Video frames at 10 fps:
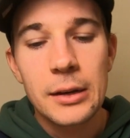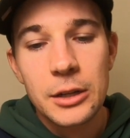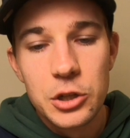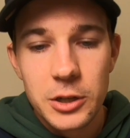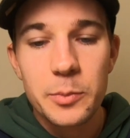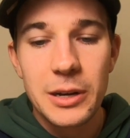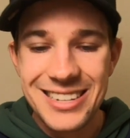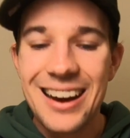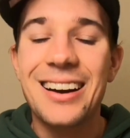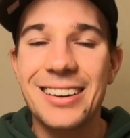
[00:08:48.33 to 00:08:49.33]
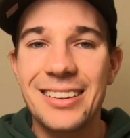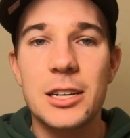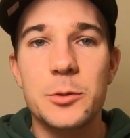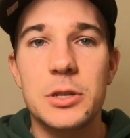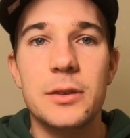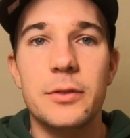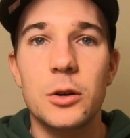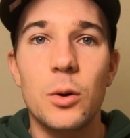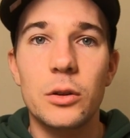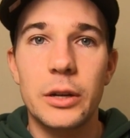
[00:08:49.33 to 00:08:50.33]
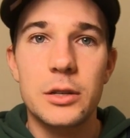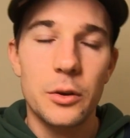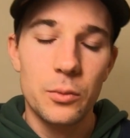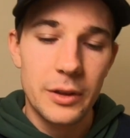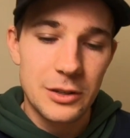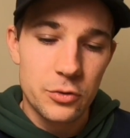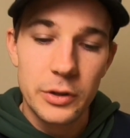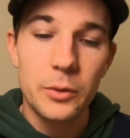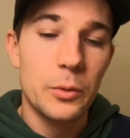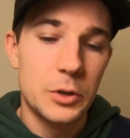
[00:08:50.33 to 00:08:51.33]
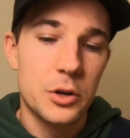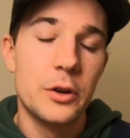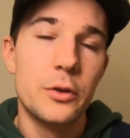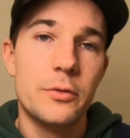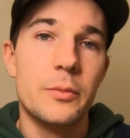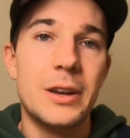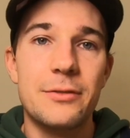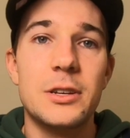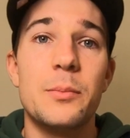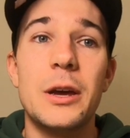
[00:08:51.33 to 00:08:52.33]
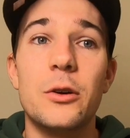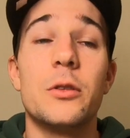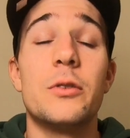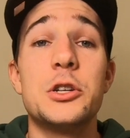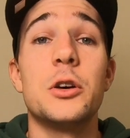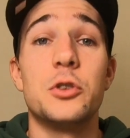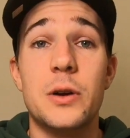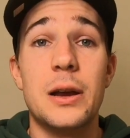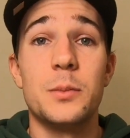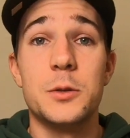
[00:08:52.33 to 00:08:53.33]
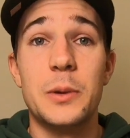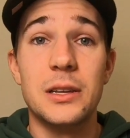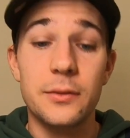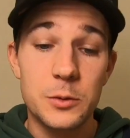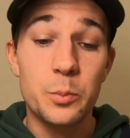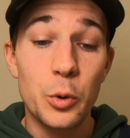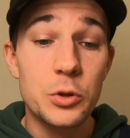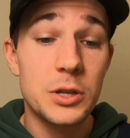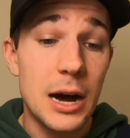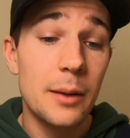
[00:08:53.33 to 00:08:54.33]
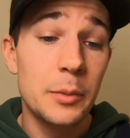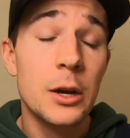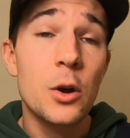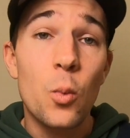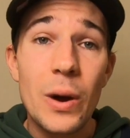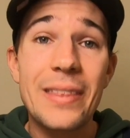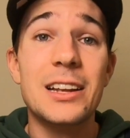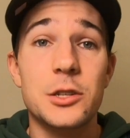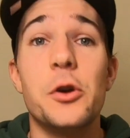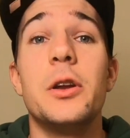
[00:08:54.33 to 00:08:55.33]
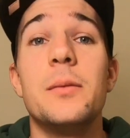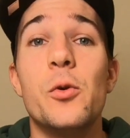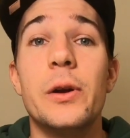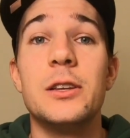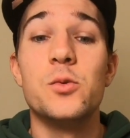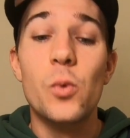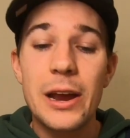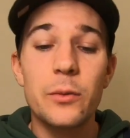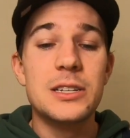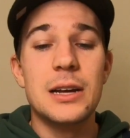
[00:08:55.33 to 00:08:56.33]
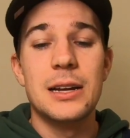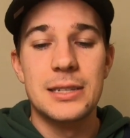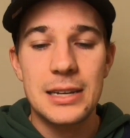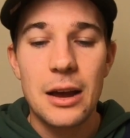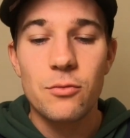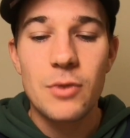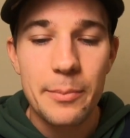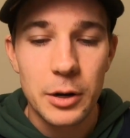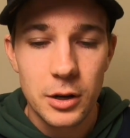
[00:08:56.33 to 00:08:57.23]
just by targeting that specific quality. So that's really what we're trying to do from an FTP or threshold training perspective, is boost up where that turning point is. Where do we start to see that rapid